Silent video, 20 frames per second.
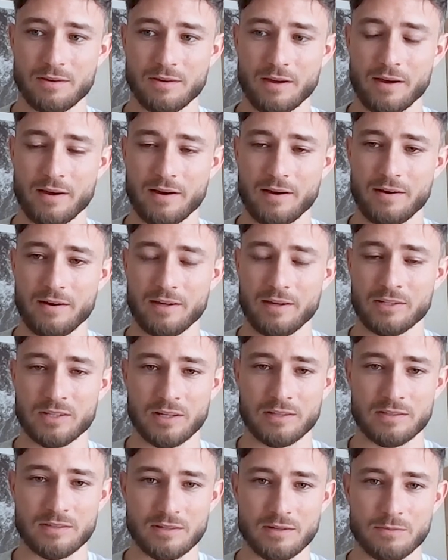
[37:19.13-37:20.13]

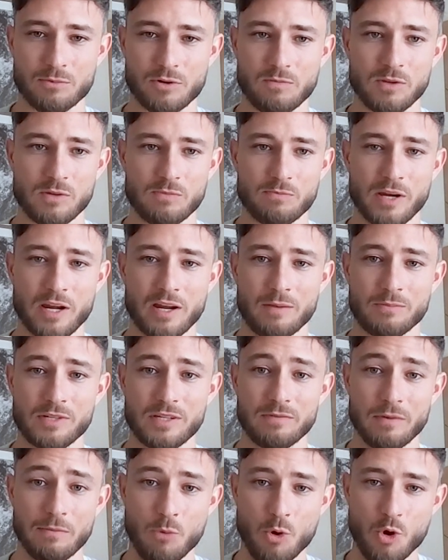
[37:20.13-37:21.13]
intensity problem becomes
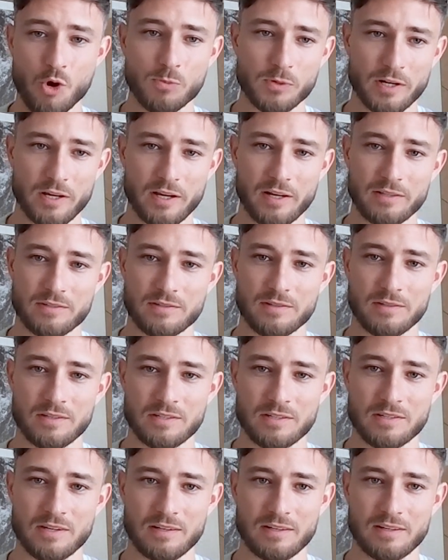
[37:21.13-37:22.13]
even more pronounced in this
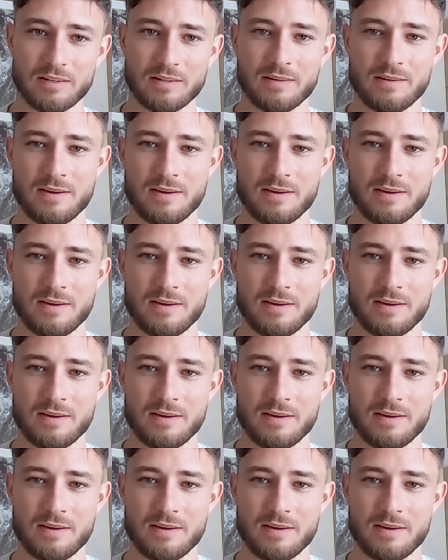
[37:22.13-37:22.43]
setting.